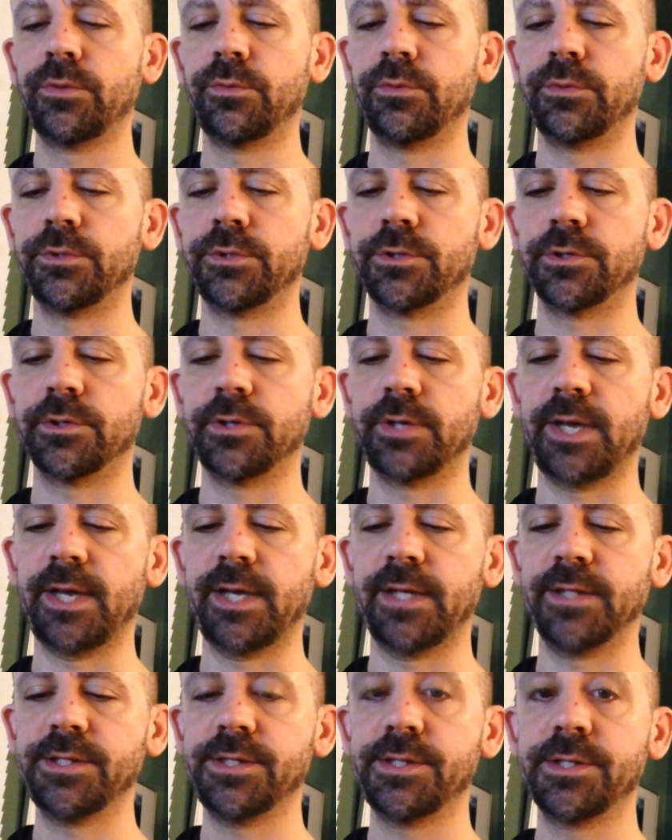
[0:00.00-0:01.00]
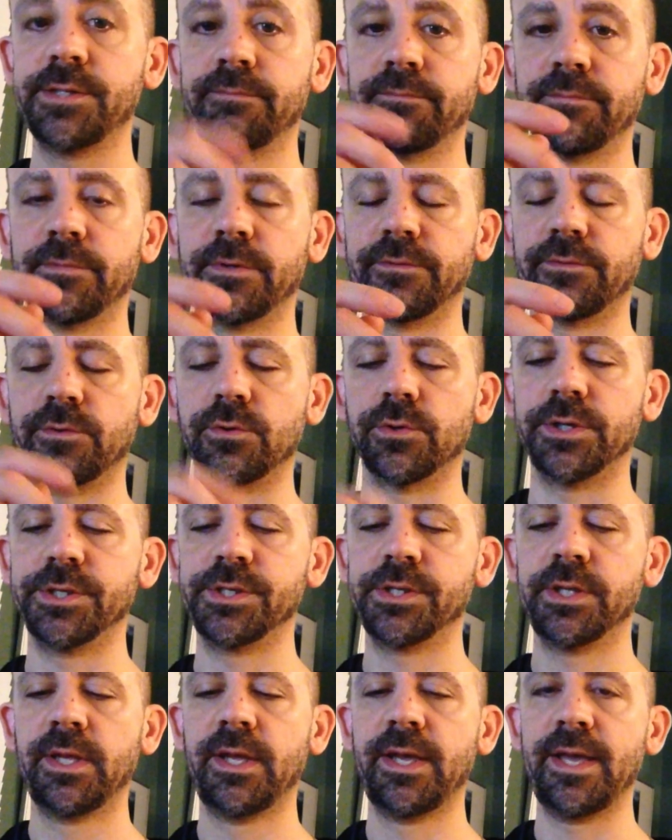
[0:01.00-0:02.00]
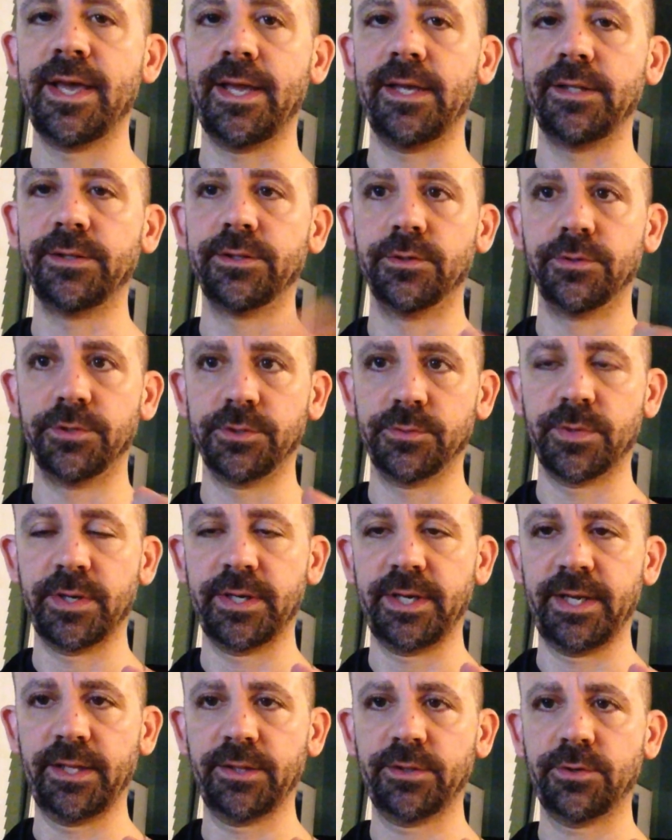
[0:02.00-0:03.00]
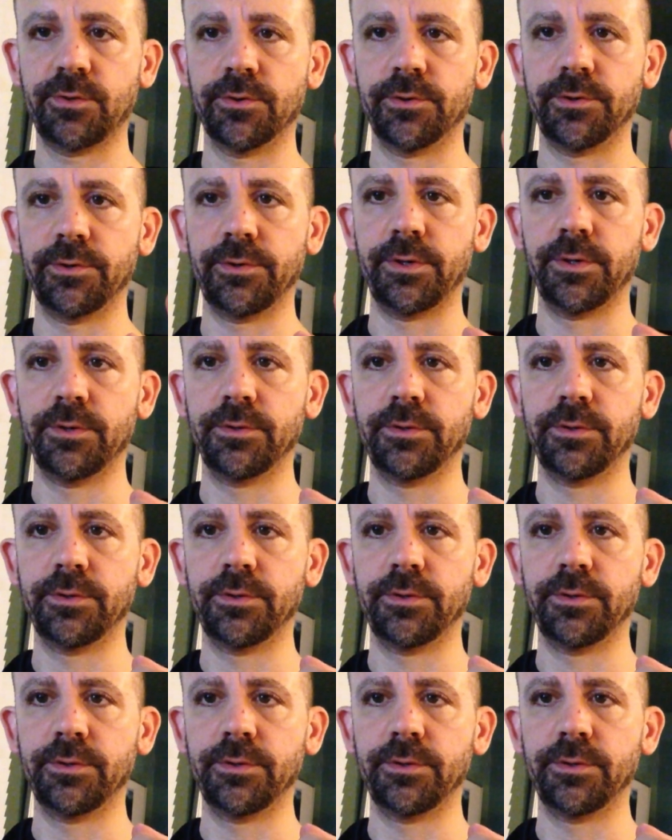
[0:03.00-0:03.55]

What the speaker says: which creates, of course, eighth note is 1/8, quarter